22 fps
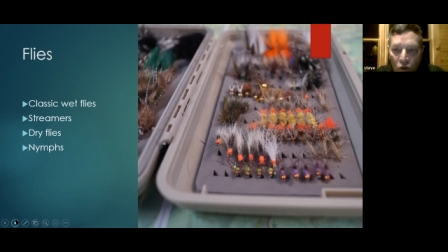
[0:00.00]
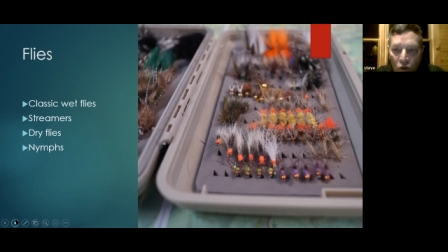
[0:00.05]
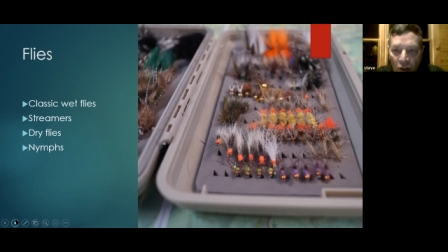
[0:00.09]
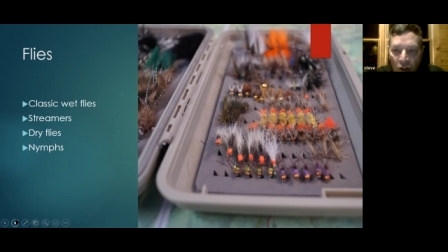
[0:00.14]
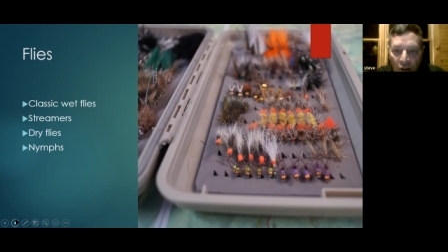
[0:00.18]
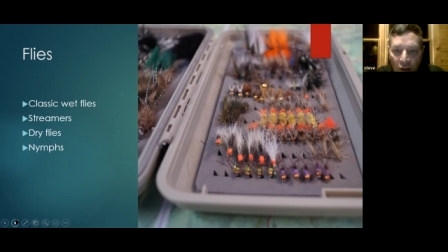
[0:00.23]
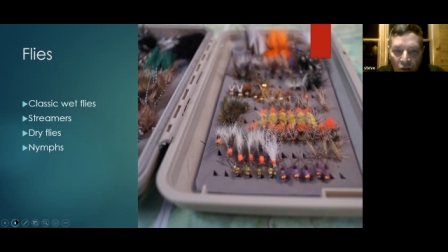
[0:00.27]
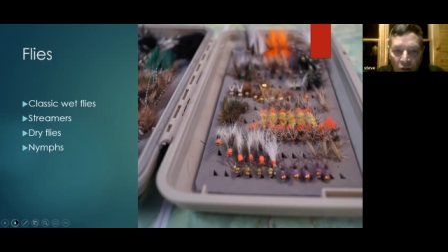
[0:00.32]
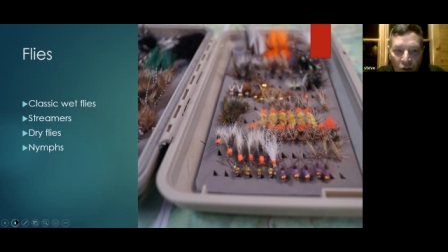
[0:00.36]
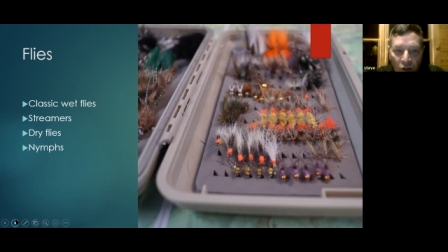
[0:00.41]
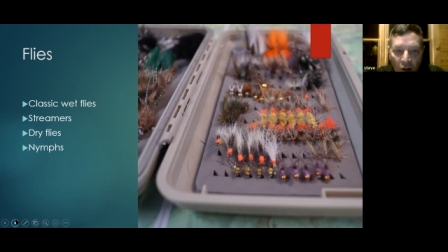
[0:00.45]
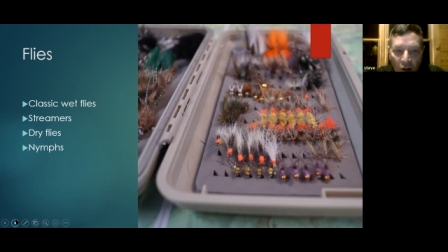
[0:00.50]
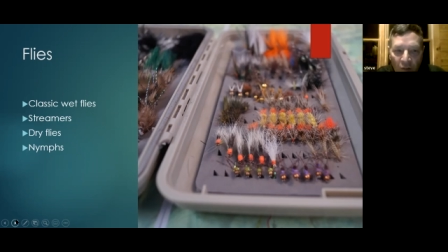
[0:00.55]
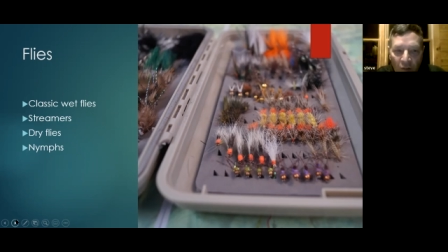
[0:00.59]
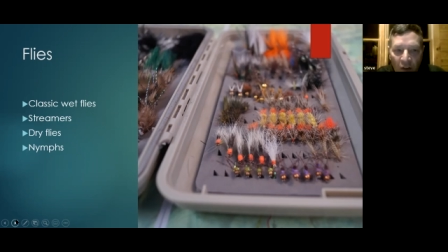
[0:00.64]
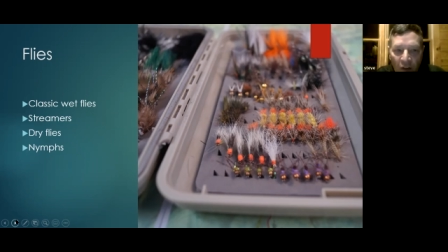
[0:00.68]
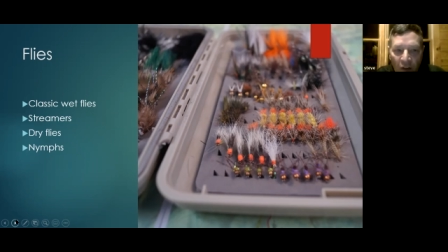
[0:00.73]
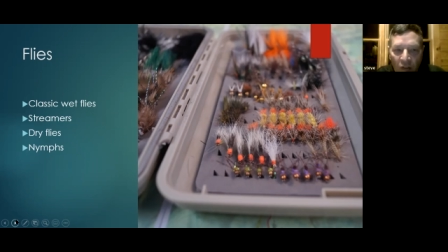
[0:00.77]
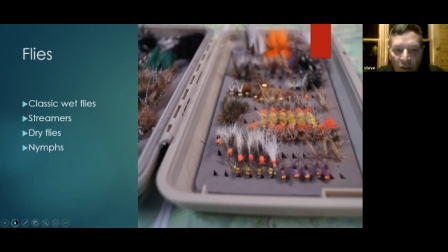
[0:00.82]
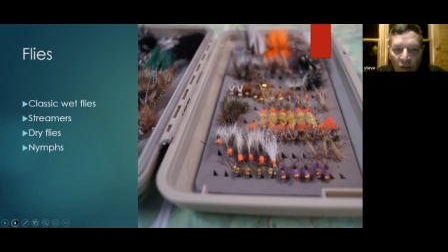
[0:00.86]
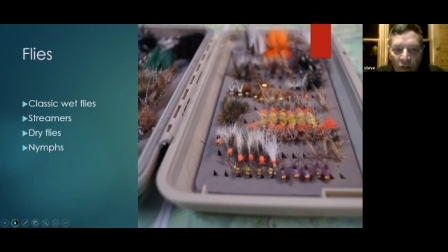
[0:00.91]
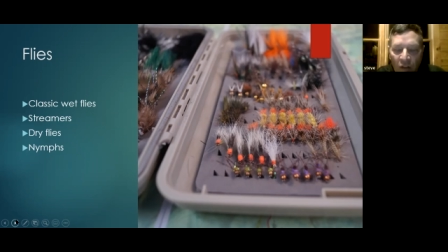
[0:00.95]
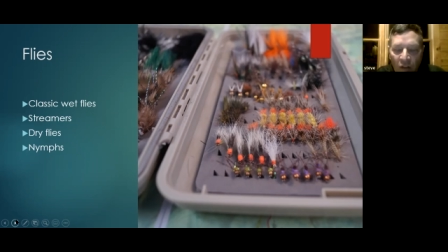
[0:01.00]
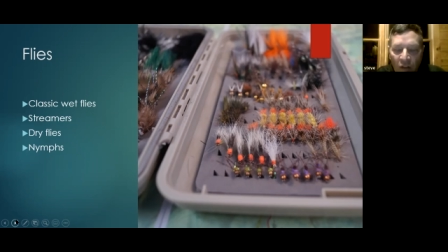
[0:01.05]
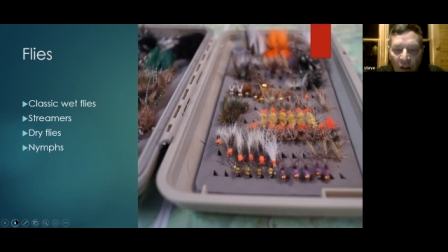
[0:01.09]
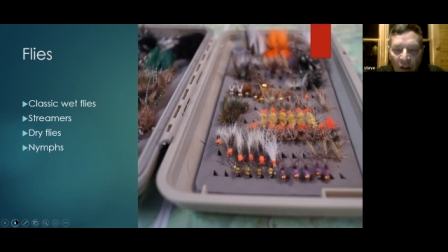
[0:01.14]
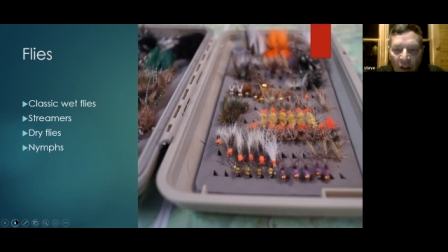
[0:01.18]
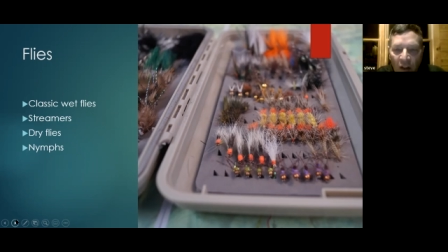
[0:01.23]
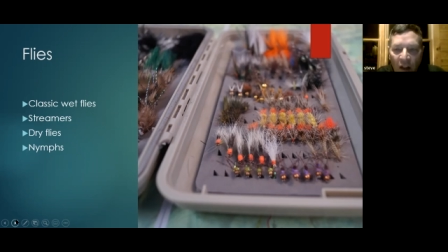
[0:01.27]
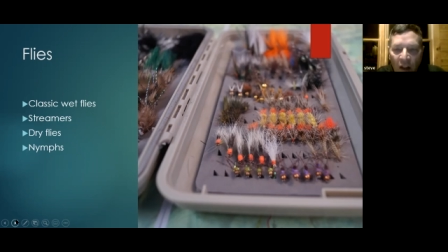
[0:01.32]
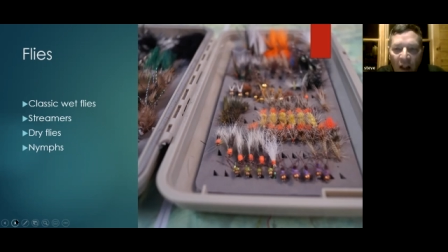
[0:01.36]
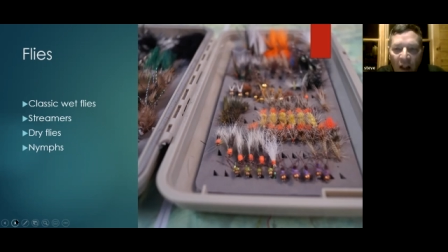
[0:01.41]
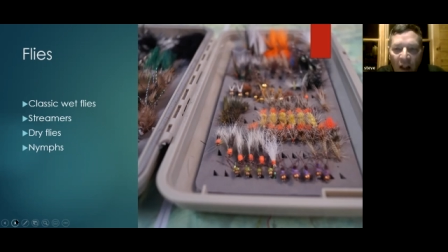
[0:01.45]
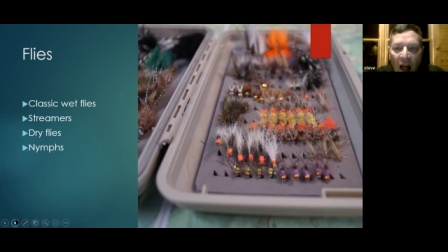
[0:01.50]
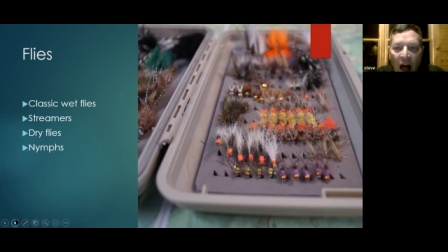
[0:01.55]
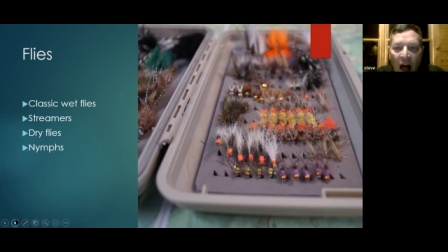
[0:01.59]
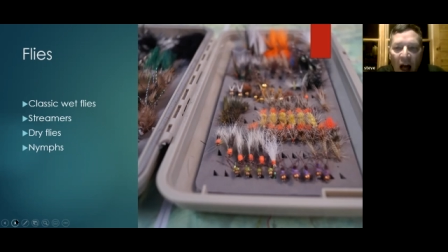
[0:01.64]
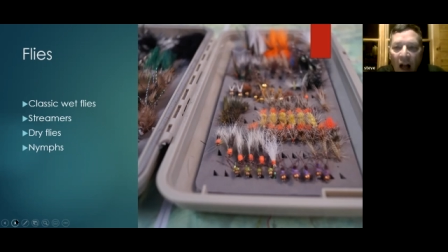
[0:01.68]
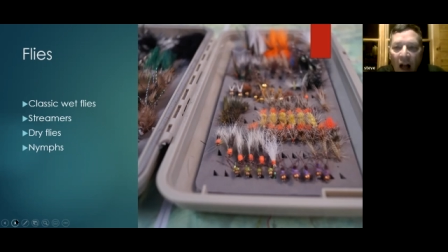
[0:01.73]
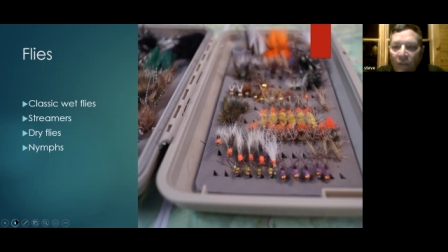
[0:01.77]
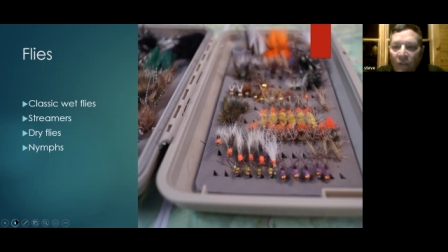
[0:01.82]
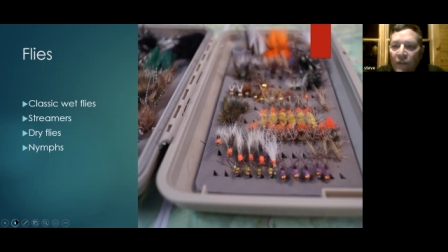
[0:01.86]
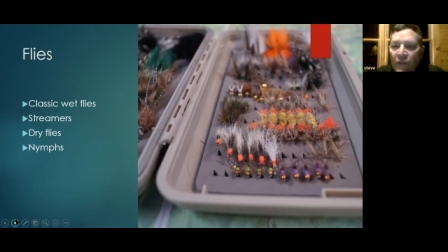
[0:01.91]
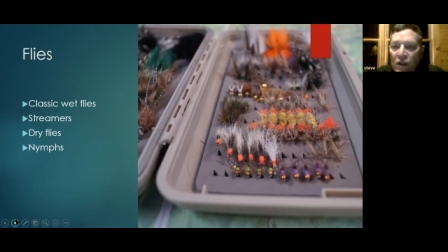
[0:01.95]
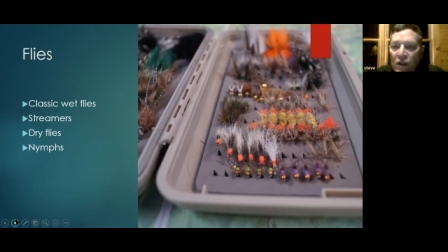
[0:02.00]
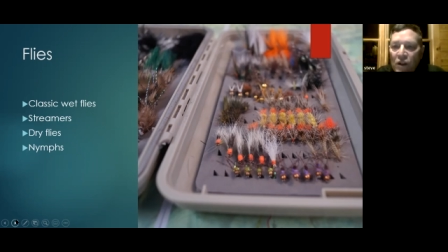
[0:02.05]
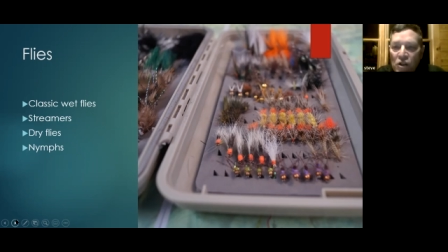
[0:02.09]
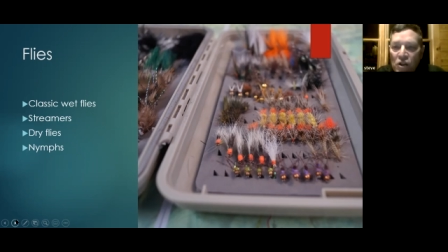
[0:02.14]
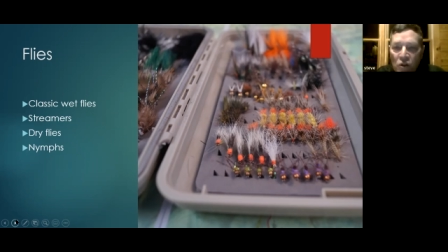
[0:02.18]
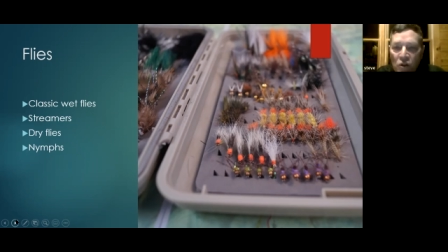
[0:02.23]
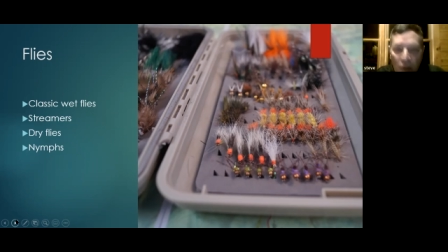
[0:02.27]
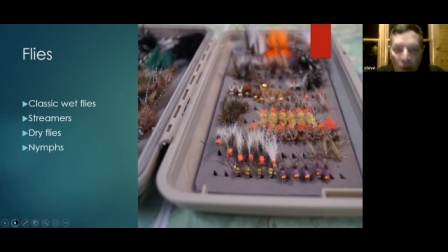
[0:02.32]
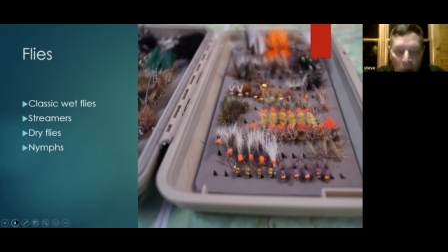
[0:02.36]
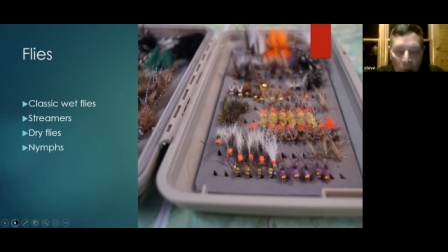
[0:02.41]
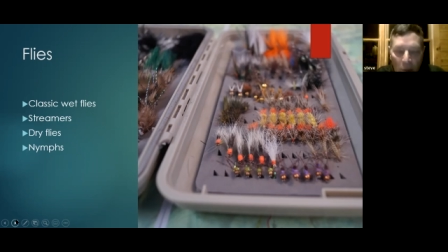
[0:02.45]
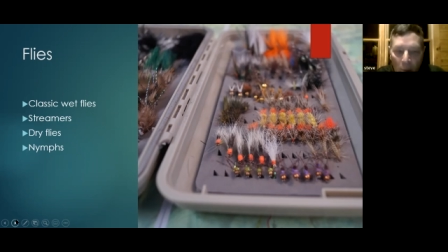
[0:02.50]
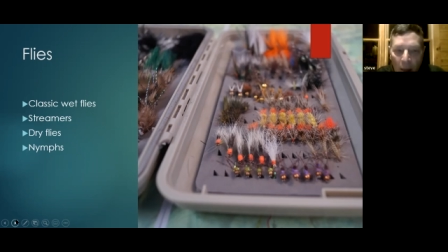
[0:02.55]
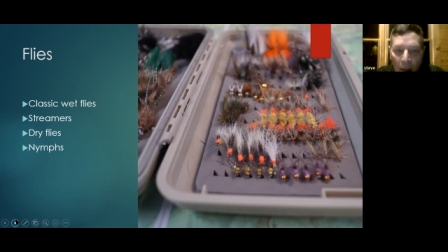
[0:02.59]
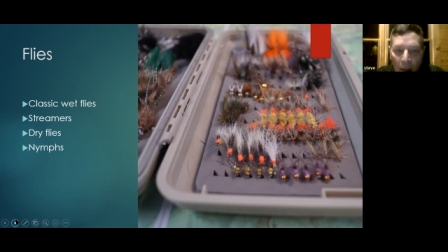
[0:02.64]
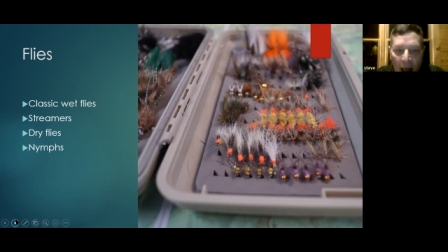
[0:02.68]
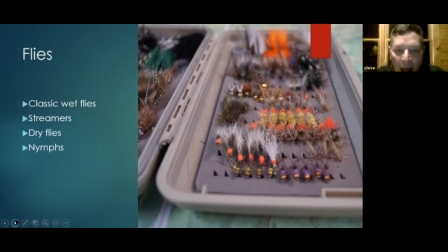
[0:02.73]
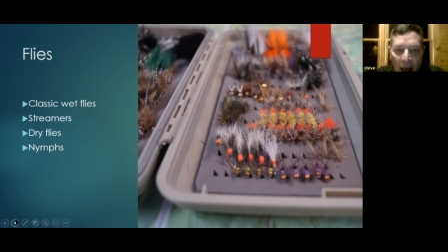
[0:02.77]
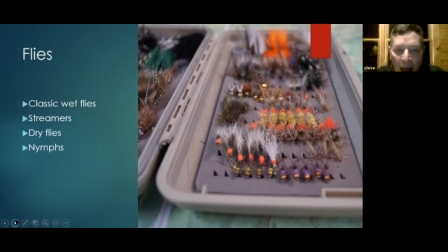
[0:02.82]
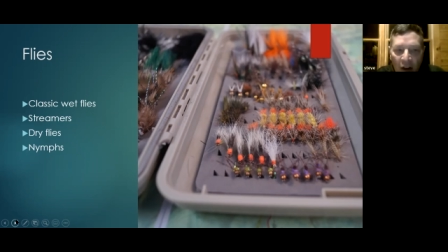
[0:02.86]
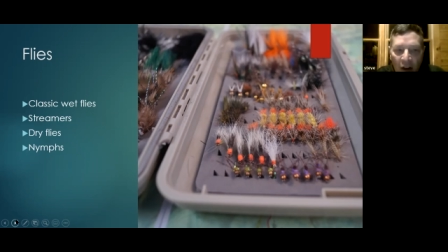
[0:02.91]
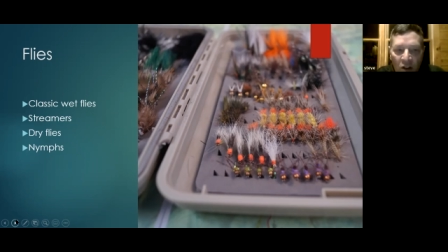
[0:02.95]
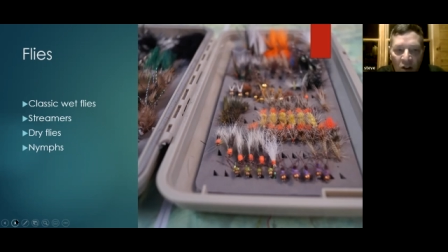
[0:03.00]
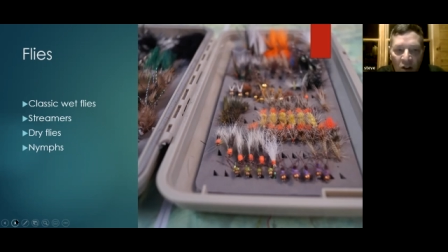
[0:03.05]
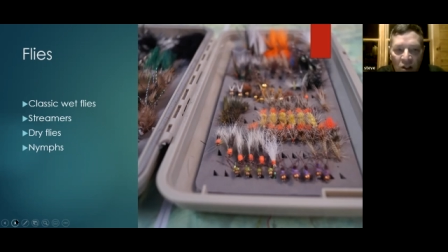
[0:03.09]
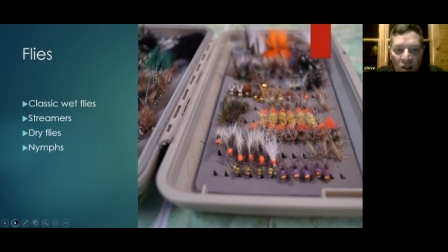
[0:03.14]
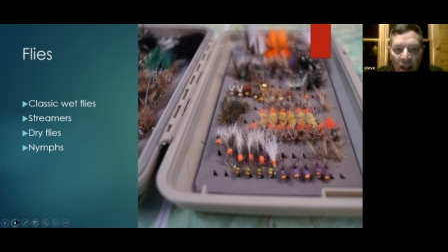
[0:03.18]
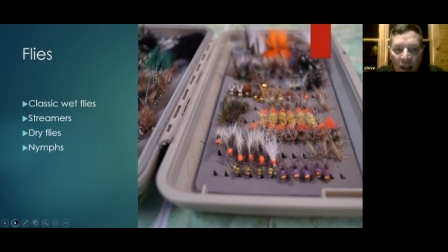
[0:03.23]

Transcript: to the surface, I'll fish streamer patterns.